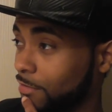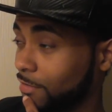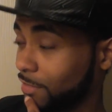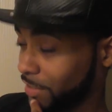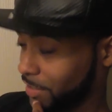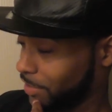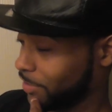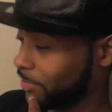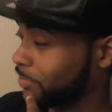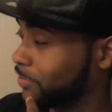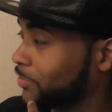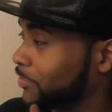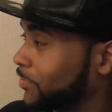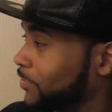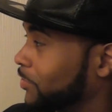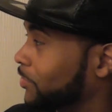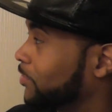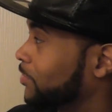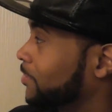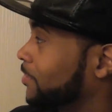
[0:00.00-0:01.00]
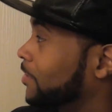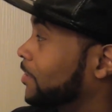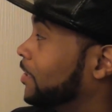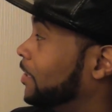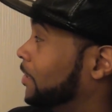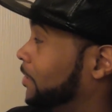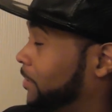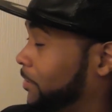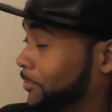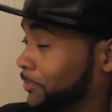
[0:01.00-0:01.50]
Yes, you do.
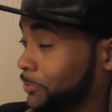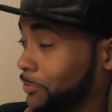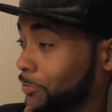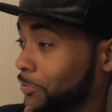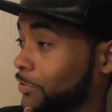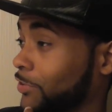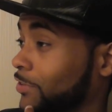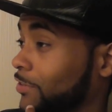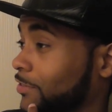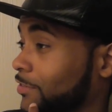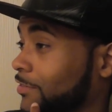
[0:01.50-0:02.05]
Yes, you do.